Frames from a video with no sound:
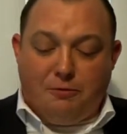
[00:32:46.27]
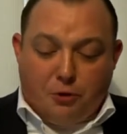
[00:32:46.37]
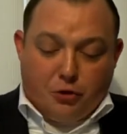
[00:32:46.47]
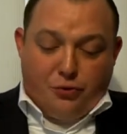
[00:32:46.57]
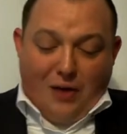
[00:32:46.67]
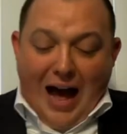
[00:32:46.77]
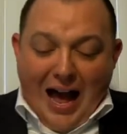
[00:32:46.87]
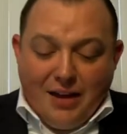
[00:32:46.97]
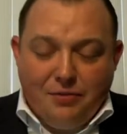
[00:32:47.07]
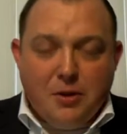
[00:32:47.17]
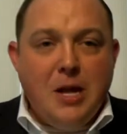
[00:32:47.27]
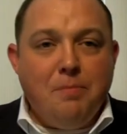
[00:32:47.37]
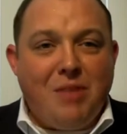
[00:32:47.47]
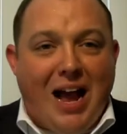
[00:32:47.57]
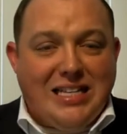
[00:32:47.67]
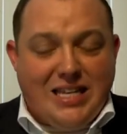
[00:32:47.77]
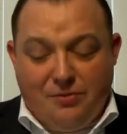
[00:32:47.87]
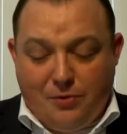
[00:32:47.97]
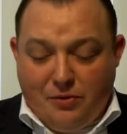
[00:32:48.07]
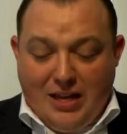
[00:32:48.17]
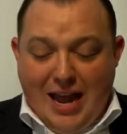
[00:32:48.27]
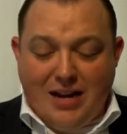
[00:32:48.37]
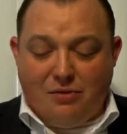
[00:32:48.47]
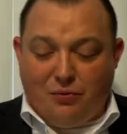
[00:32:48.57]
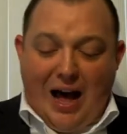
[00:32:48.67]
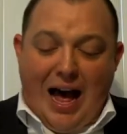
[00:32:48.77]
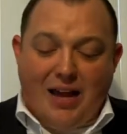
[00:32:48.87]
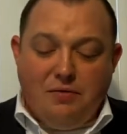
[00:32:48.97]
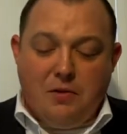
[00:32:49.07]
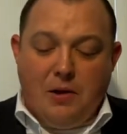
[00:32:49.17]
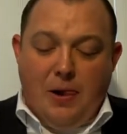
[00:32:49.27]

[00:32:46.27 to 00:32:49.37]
Verse 5, Isaiah 58 and 5,